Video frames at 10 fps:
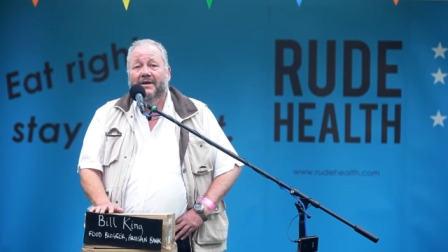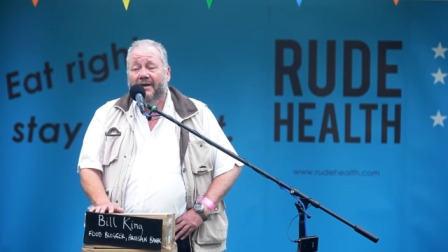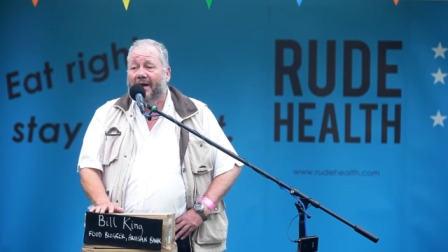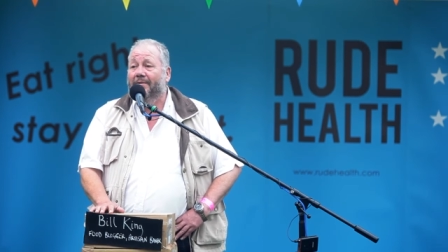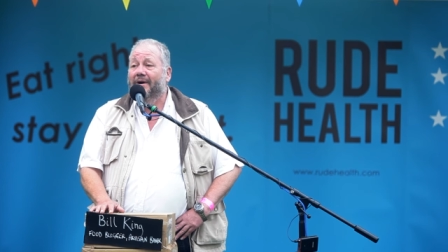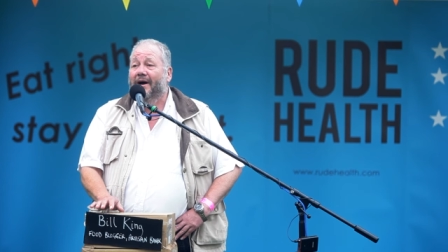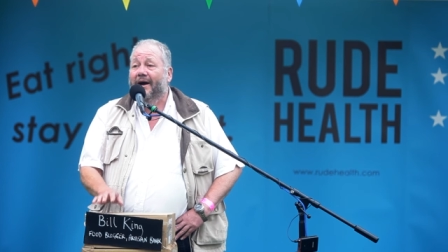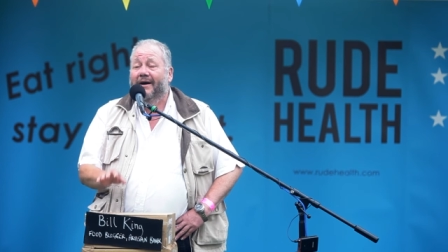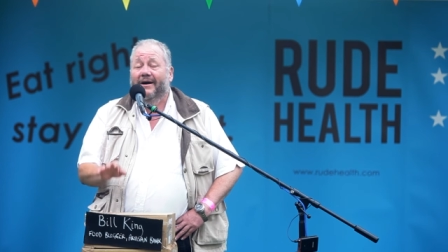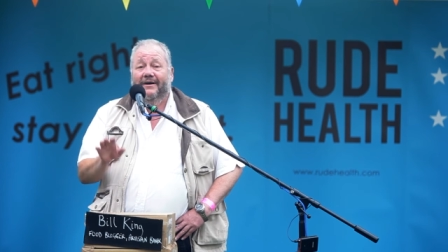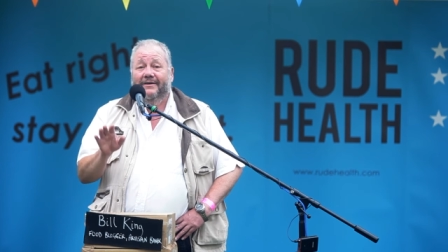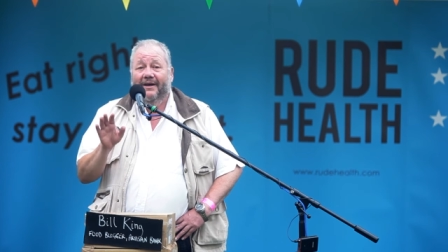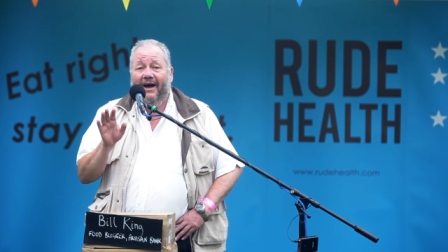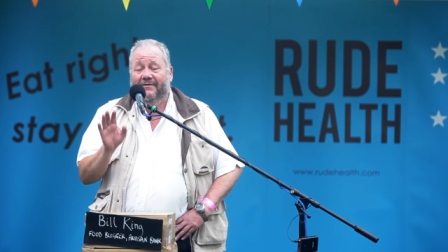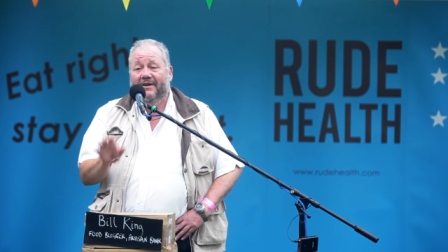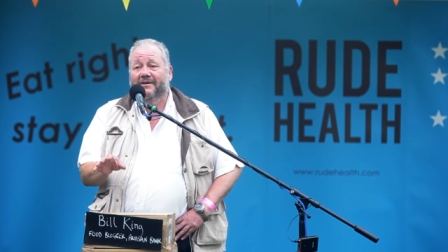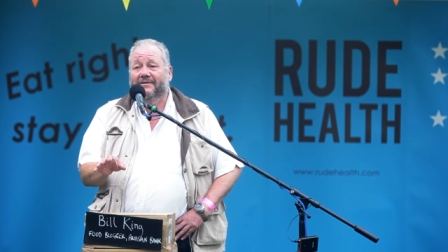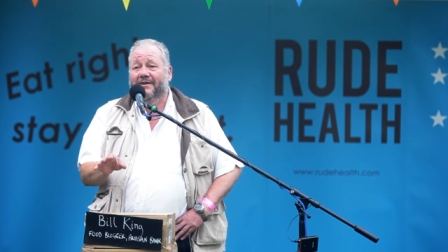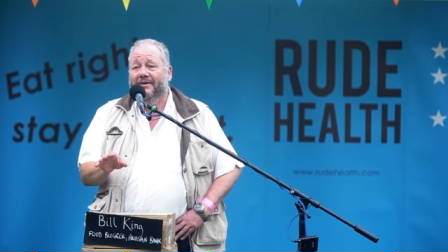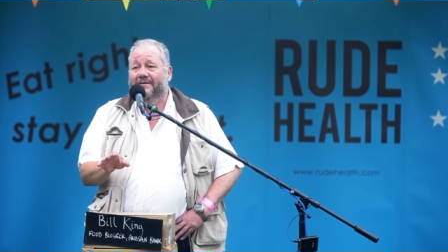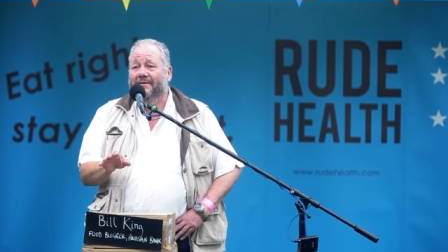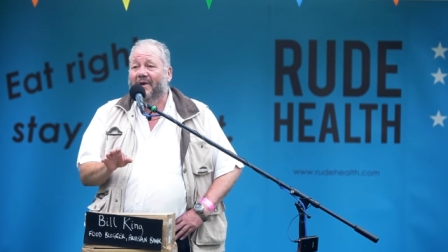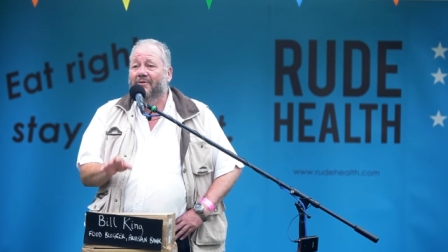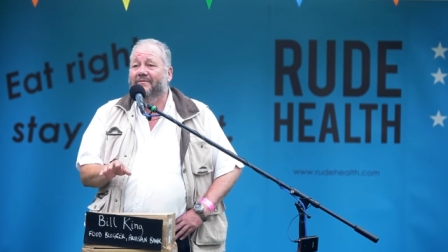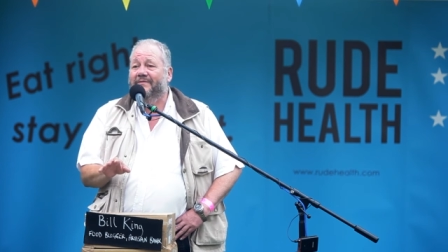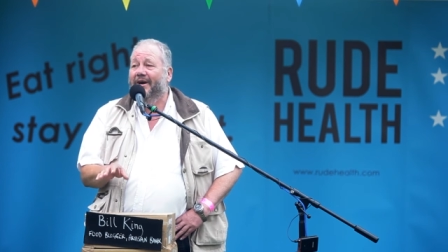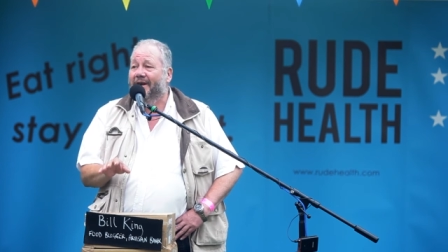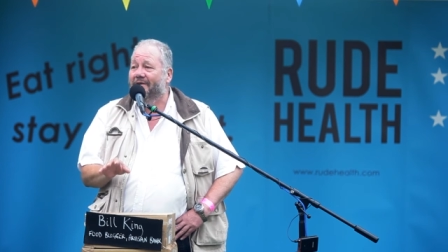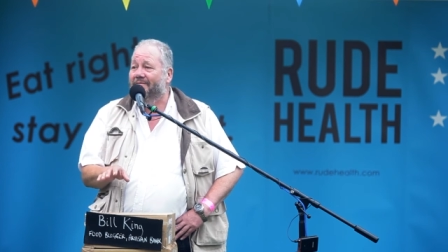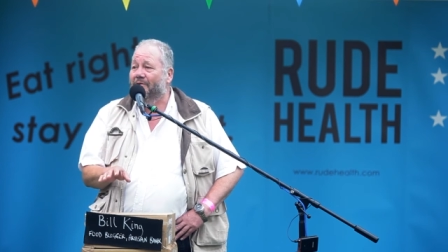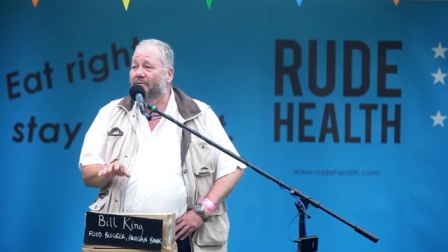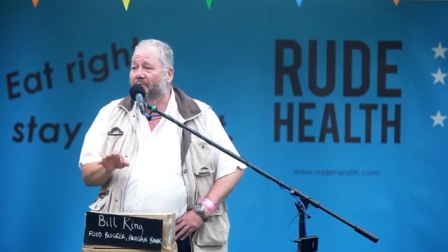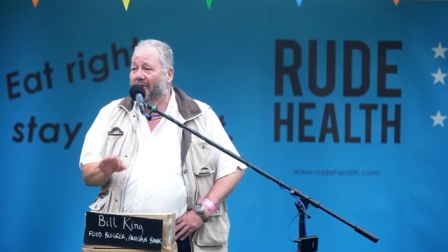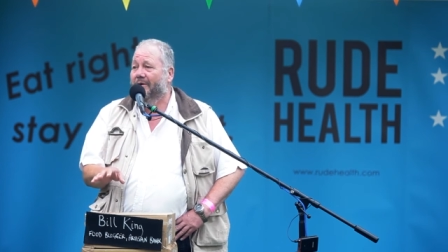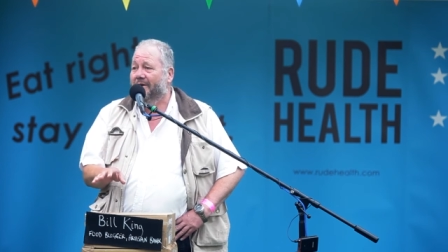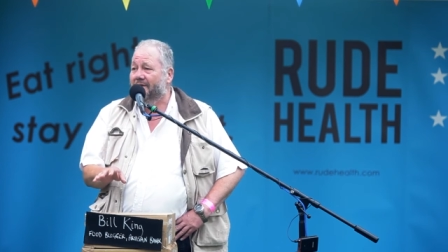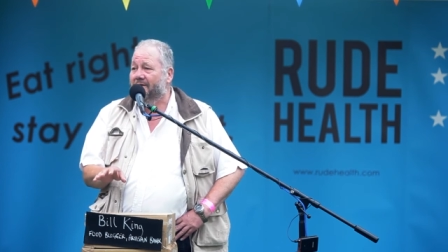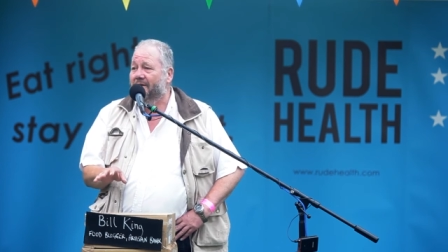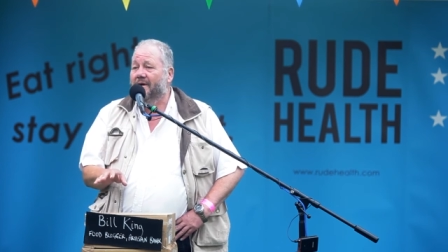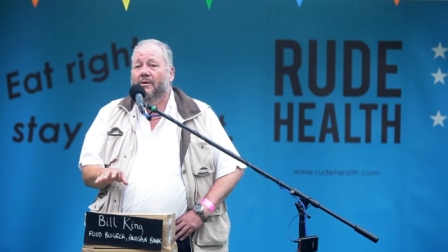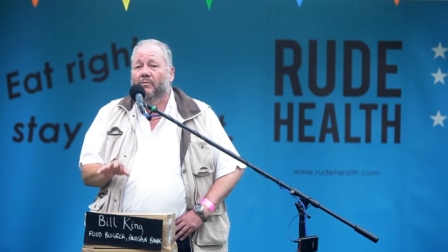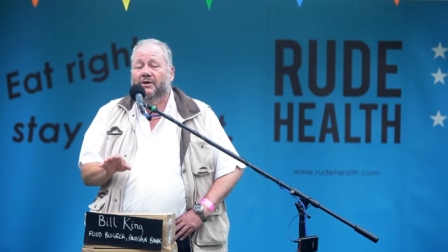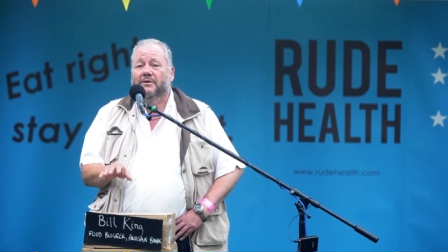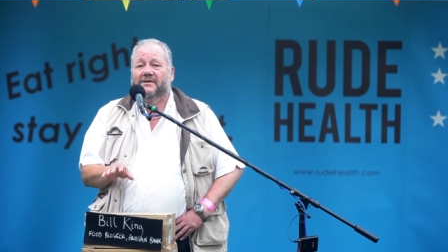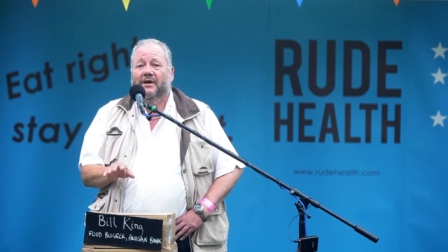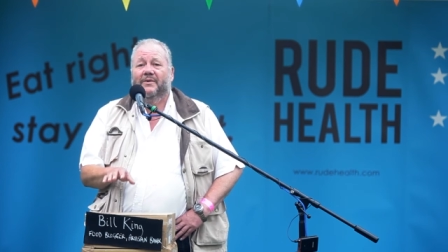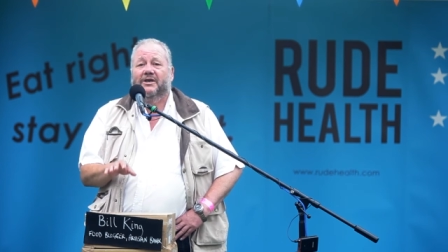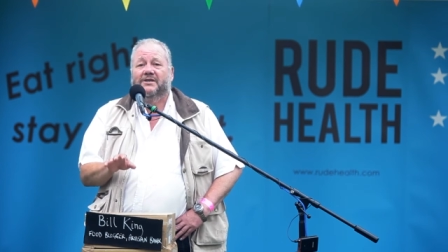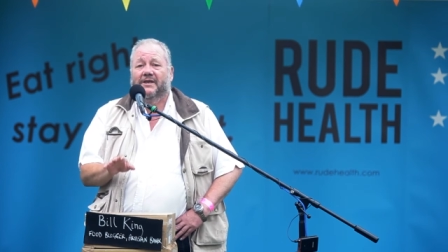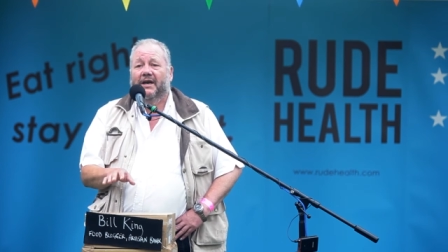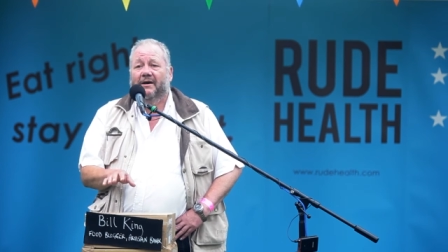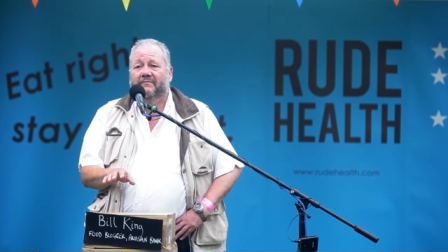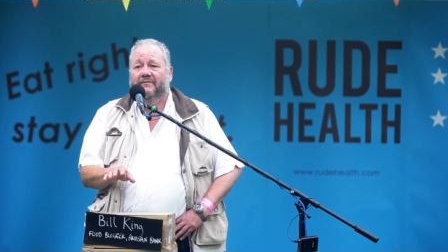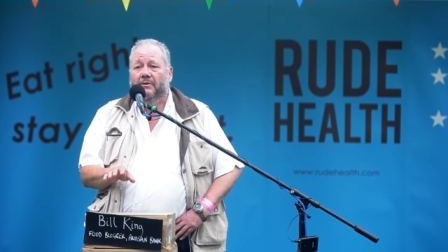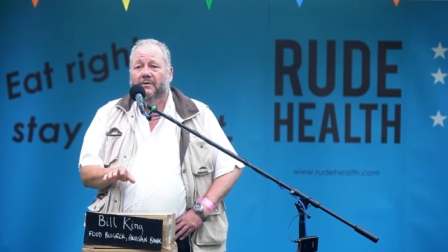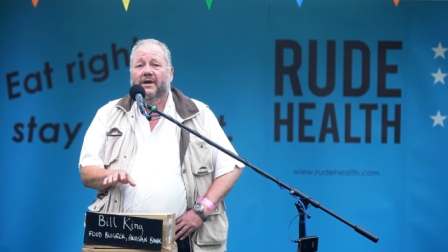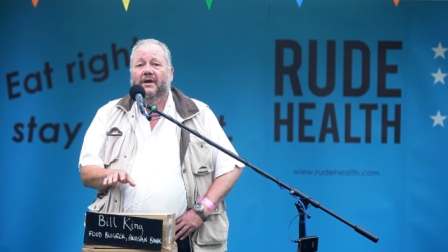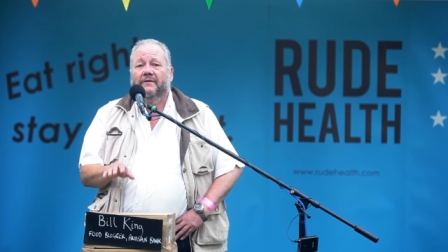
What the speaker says: Now, I think that the bona fide food bloggers will do so because they love food.